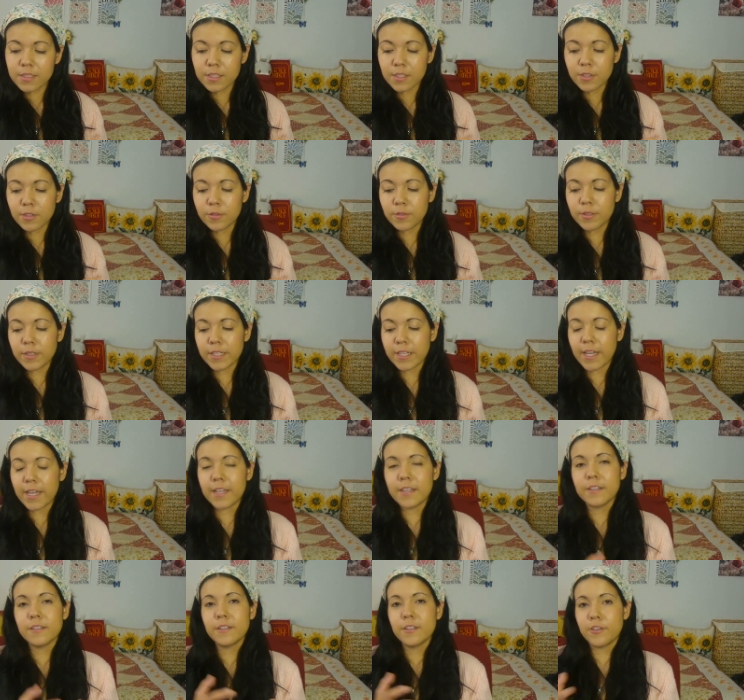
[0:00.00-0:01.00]
so
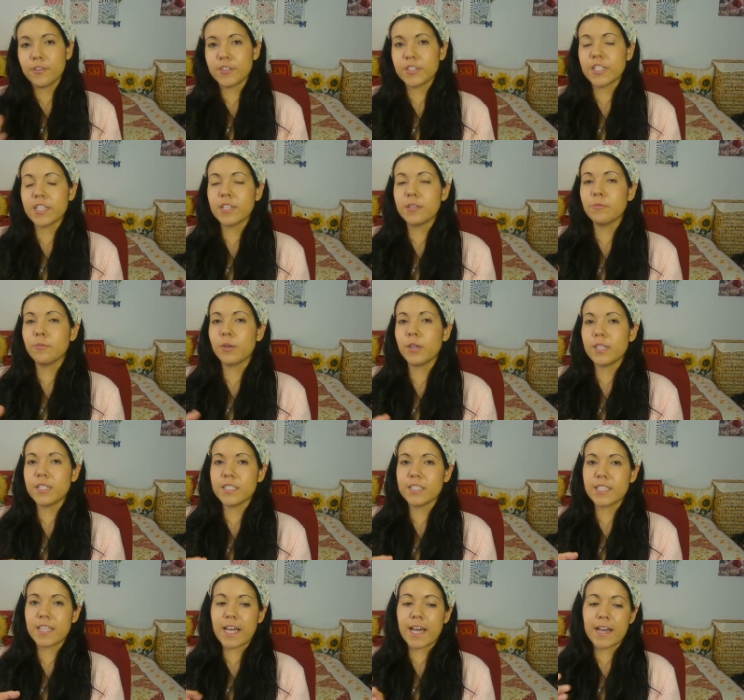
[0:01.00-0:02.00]
again, their sin
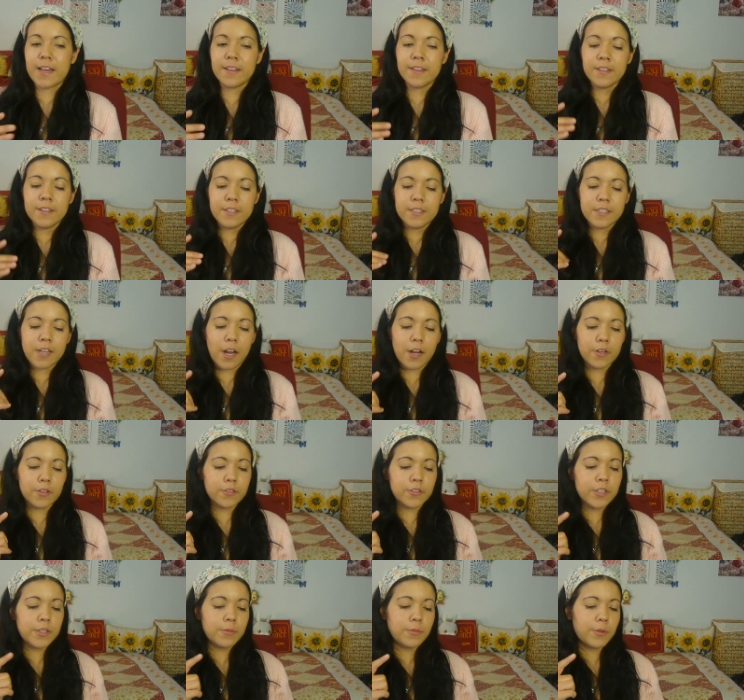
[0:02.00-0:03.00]
was that not
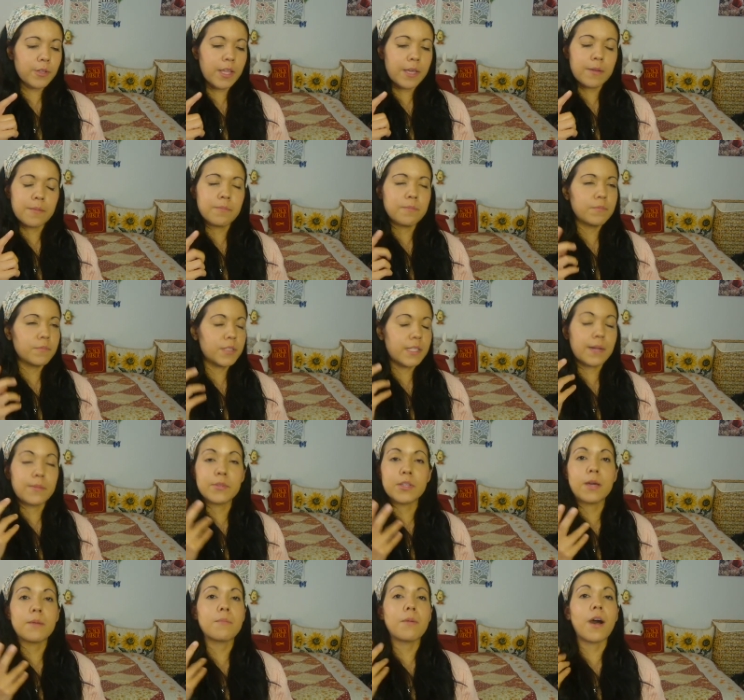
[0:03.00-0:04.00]
only were they
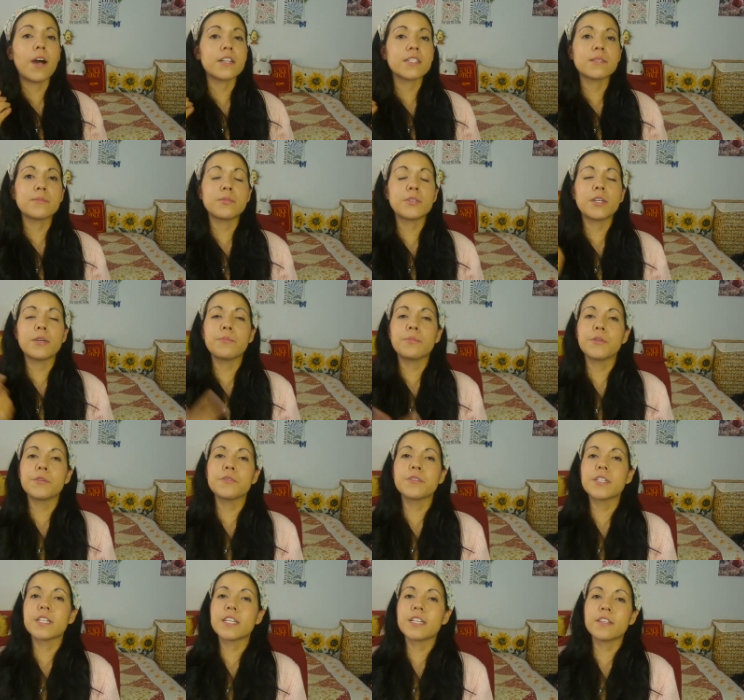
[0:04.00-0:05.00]
some of them possibly
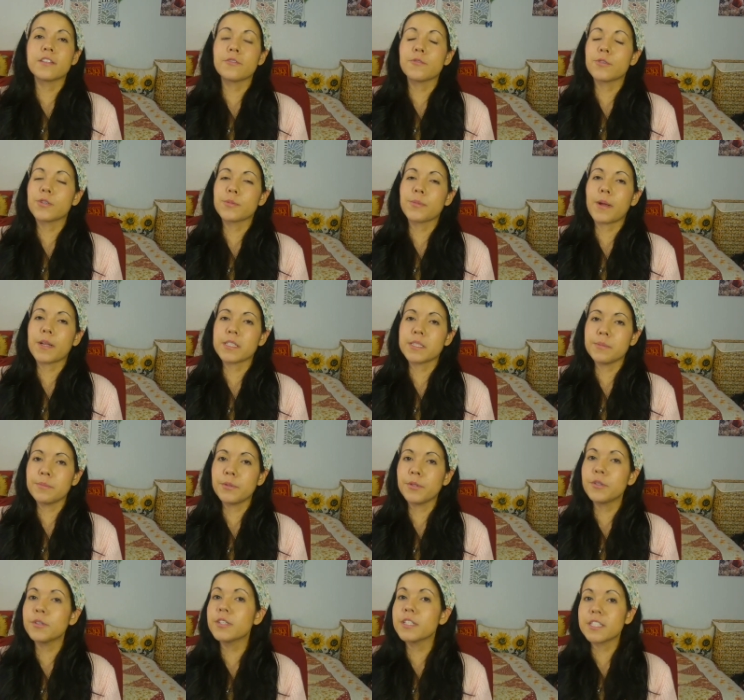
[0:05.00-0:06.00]
abusing the
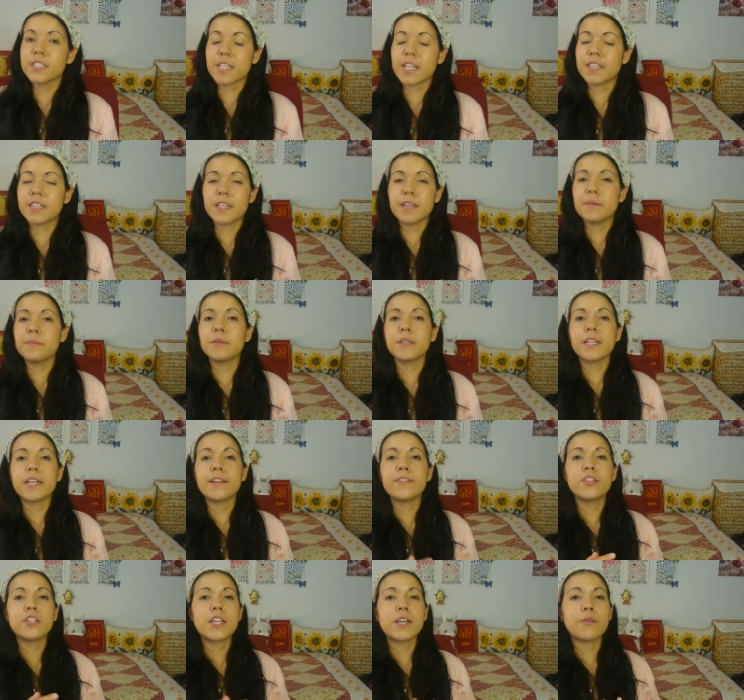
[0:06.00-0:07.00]
responsibilities that they had been
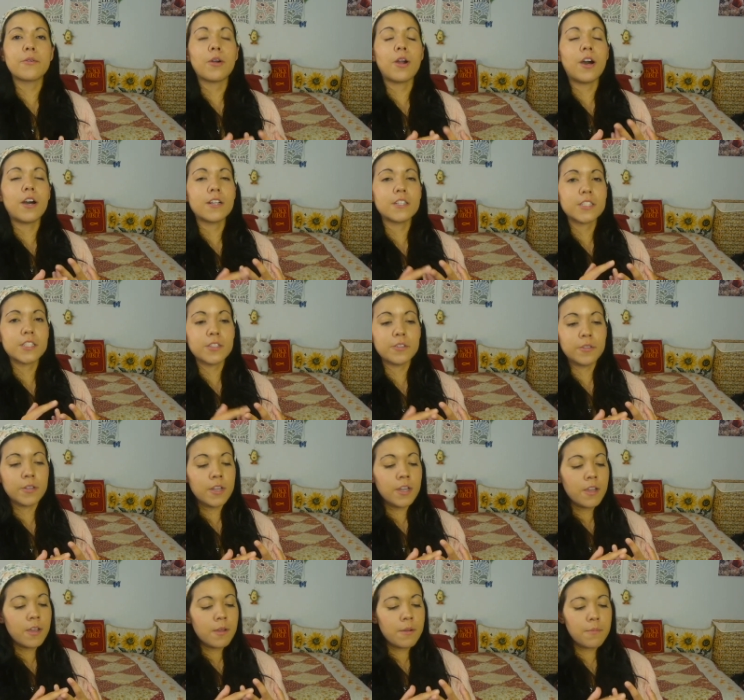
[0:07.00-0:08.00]
given, they were also
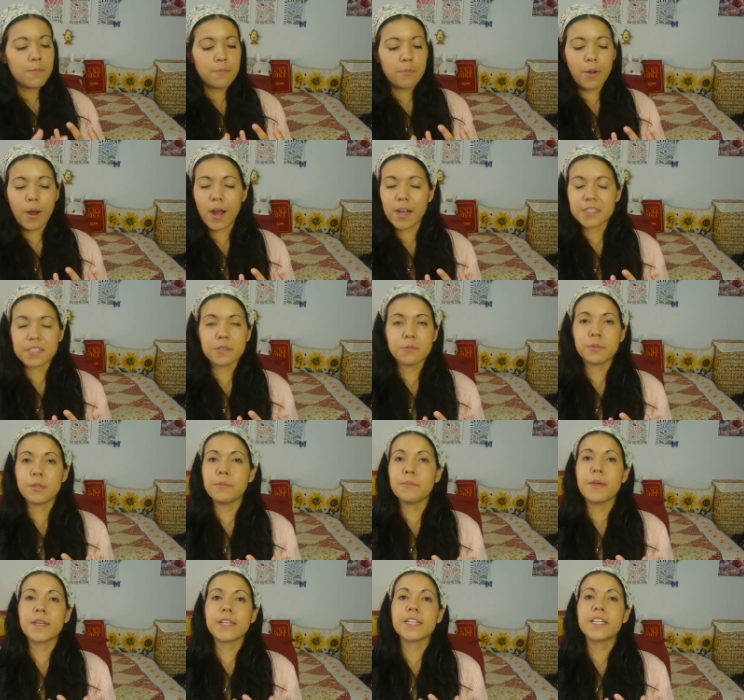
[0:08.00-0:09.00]

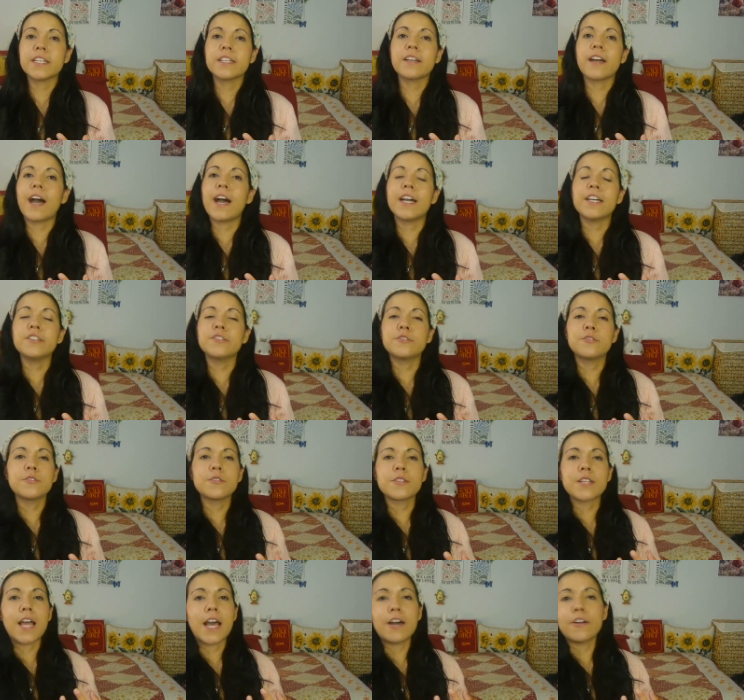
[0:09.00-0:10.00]
possibly making
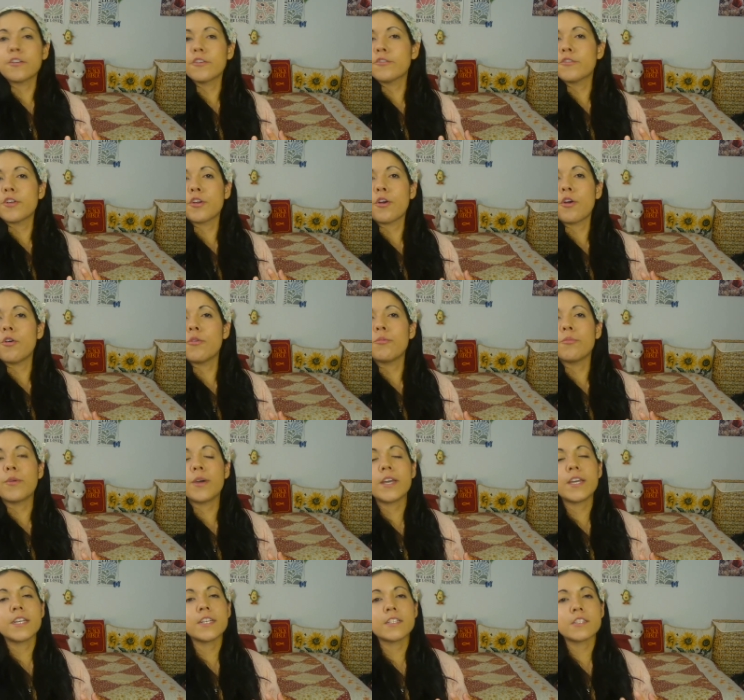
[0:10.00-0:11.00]
idols out of their own
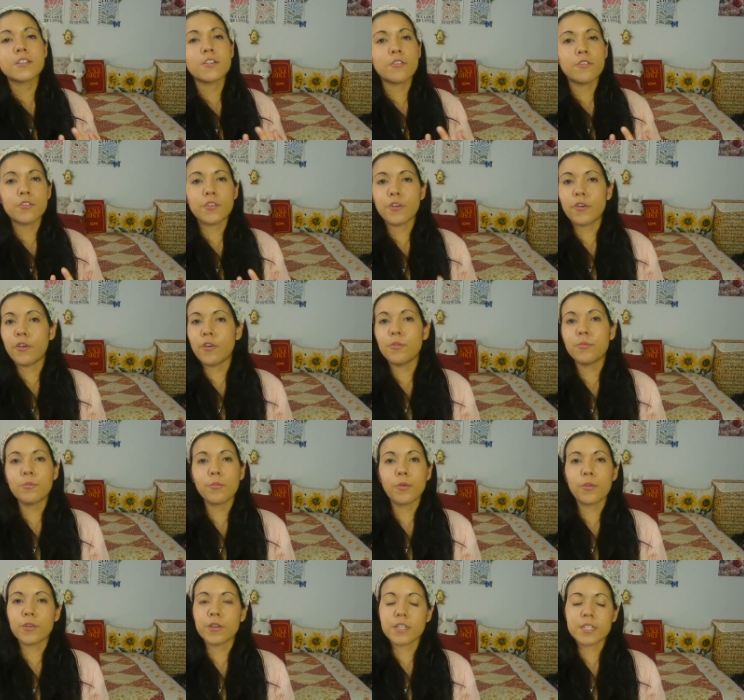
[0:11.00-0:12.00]
ways or their
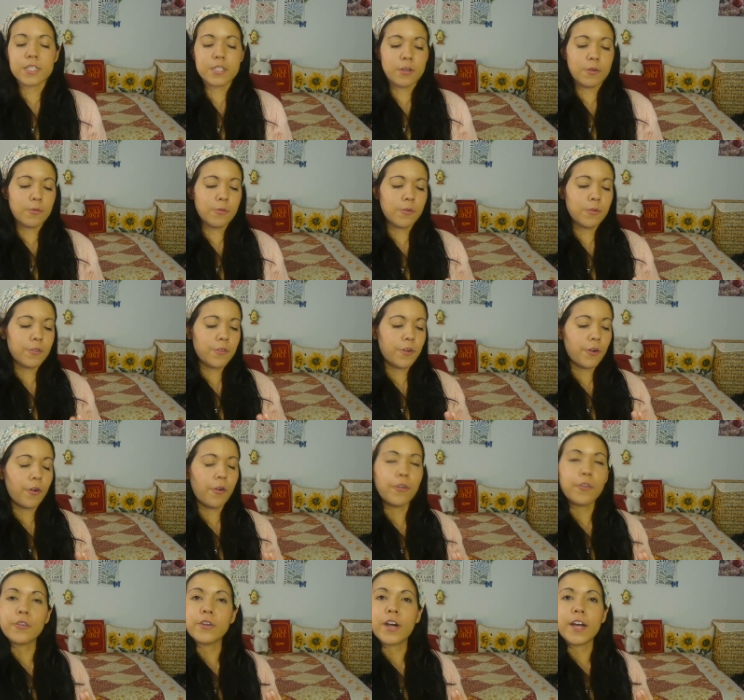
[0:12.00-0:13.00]
own works or their
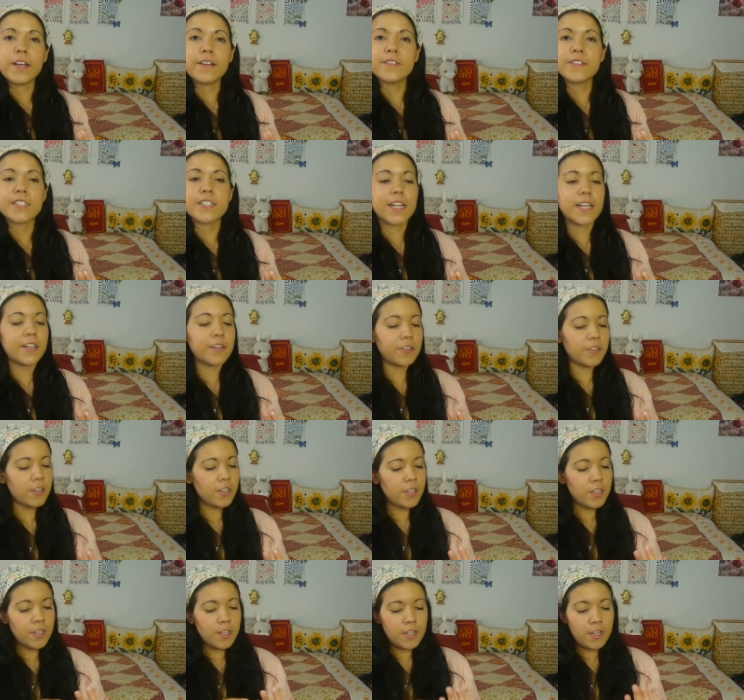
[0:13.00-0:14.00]
own lifestyle